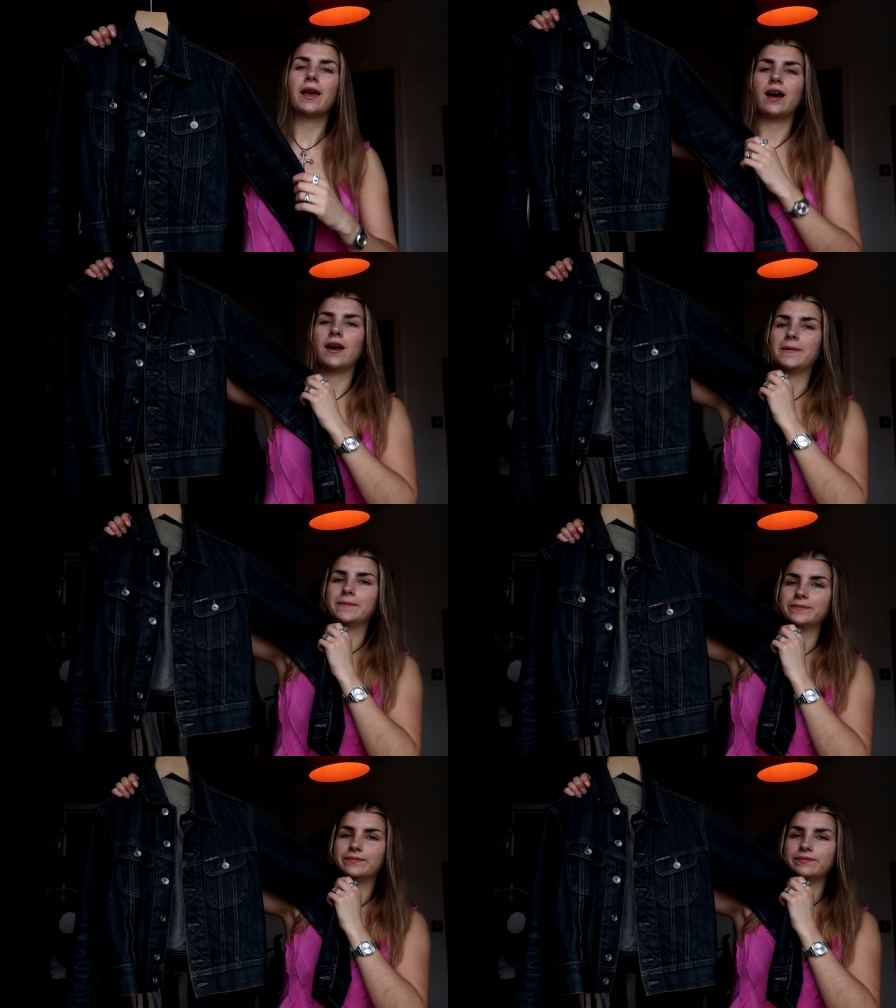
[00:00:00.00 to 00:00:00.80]

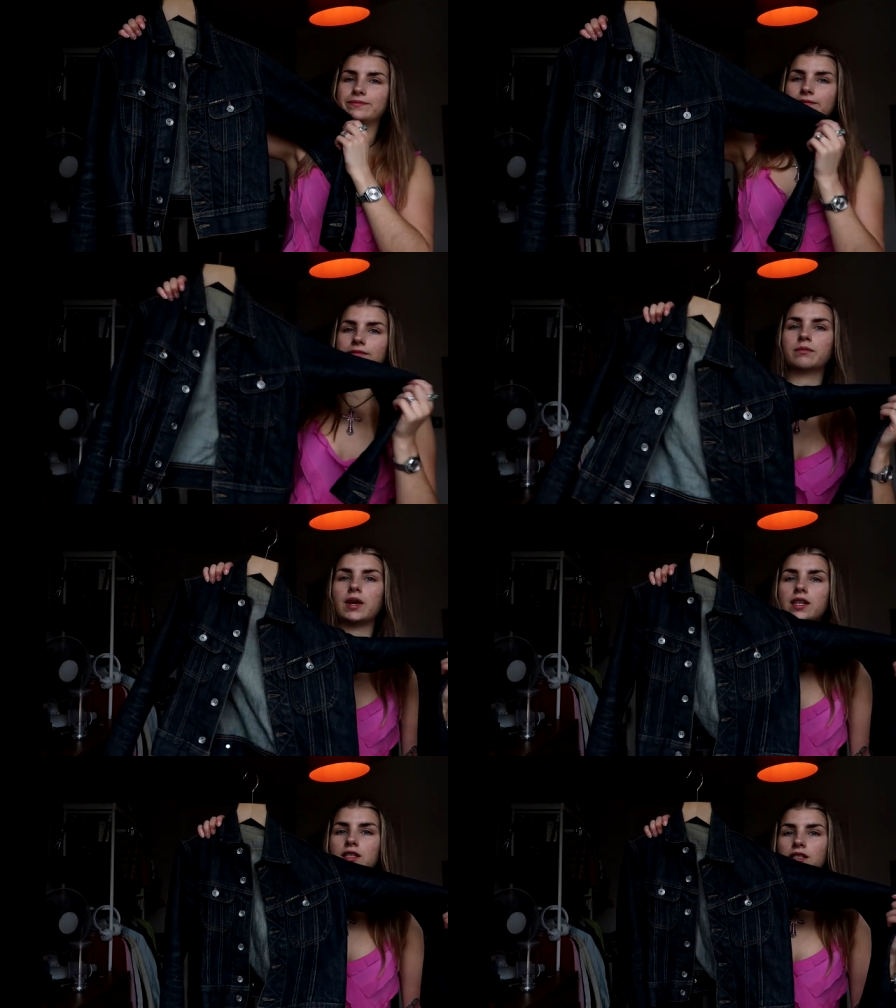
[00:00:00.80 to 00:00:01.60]
But
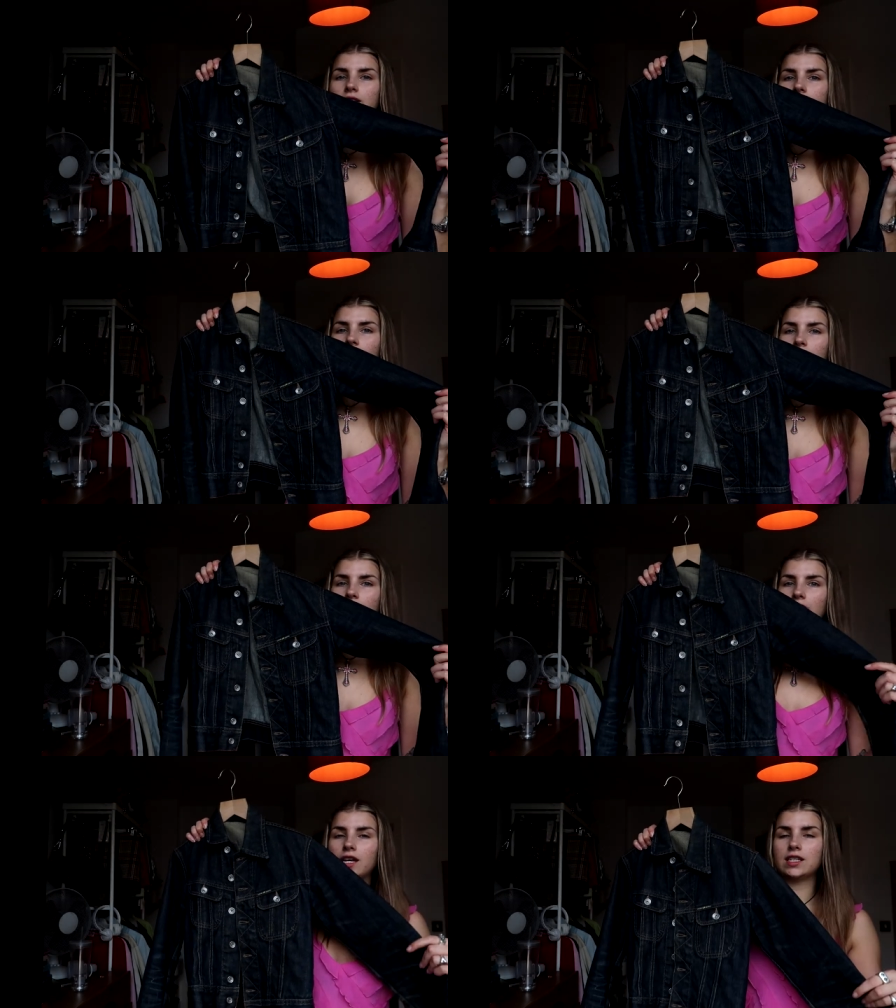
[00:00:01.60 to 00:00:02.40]
it's just so
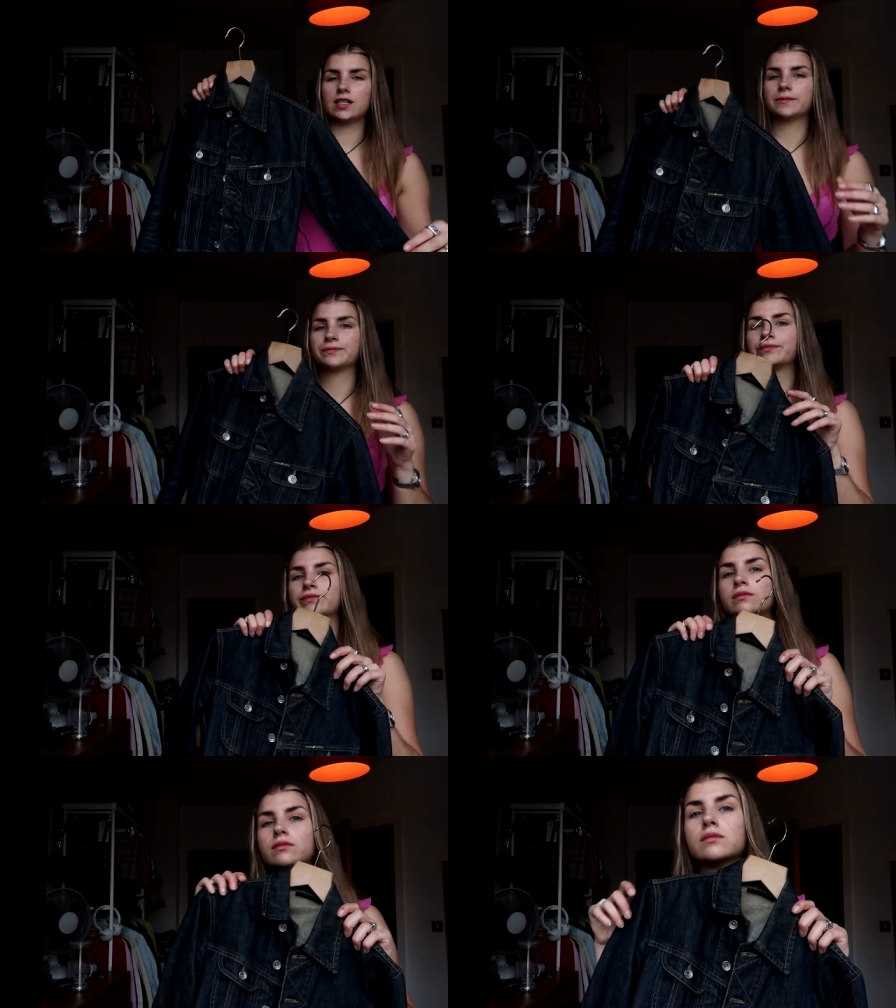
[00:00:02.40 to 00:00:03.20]
good.
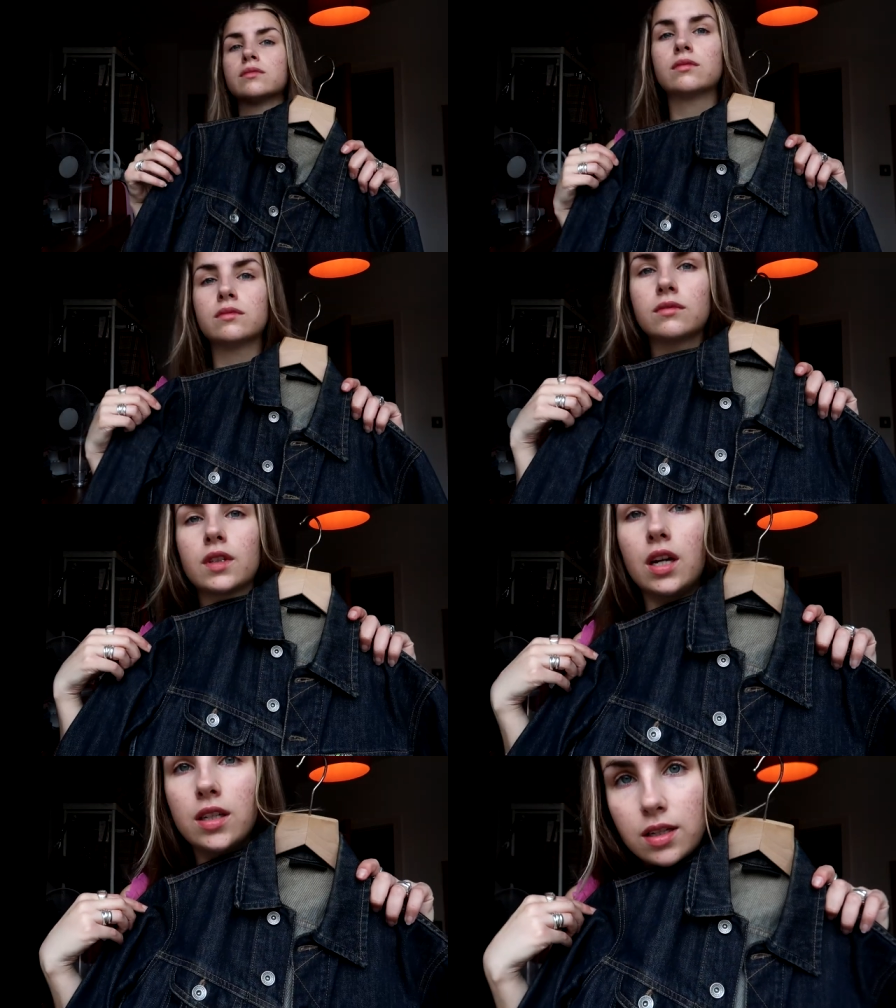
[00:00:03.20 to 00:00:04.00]

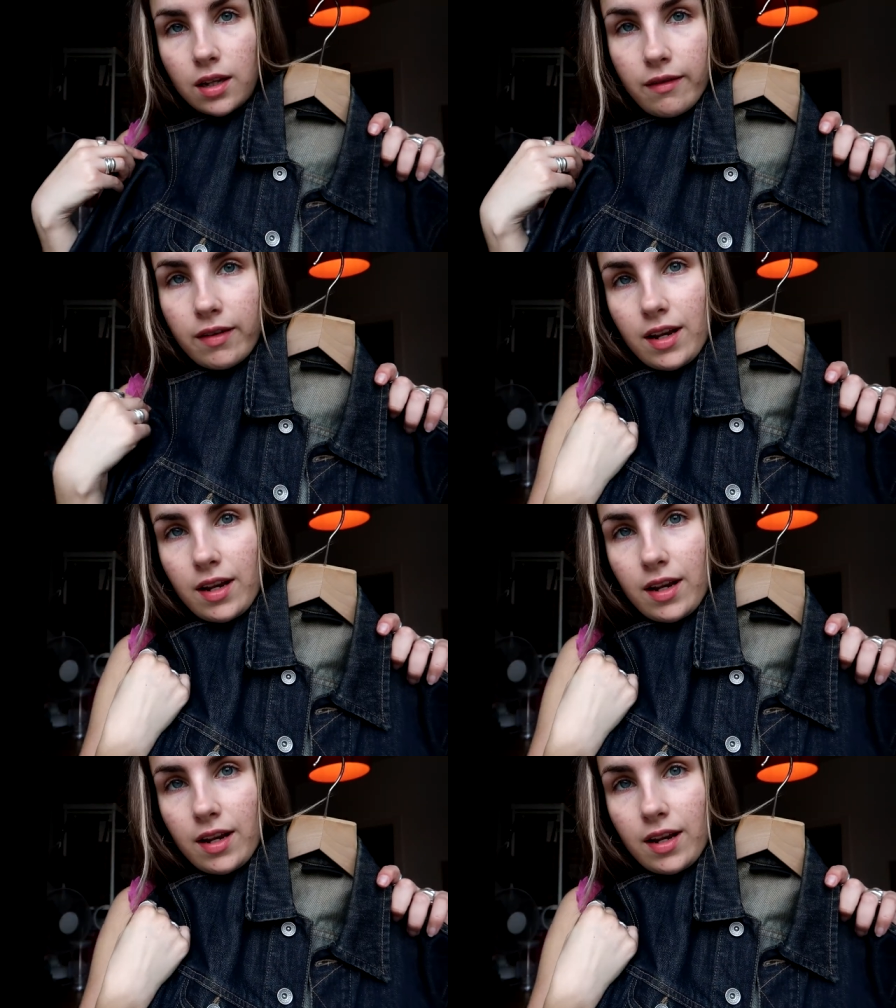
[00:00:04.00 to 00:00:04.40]
I just love it.